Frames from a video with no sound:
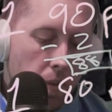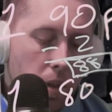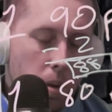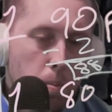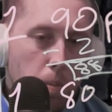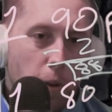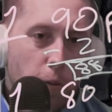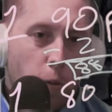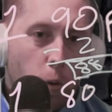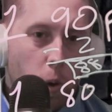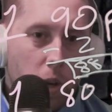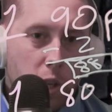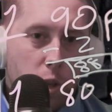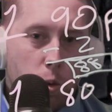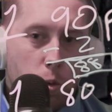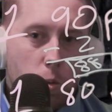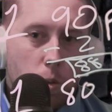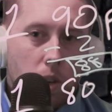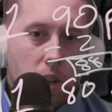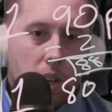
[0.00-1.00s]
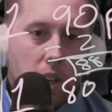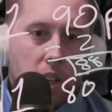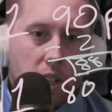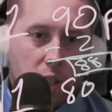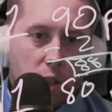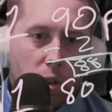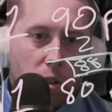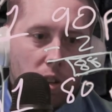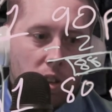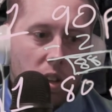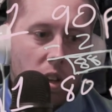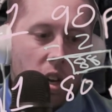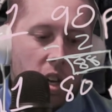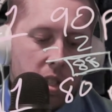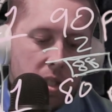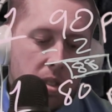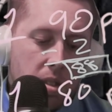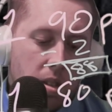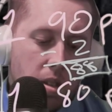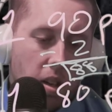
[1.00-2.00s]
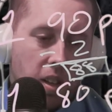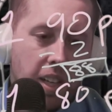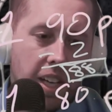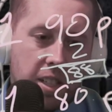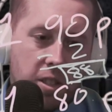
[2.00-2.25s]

before you incur a loss on that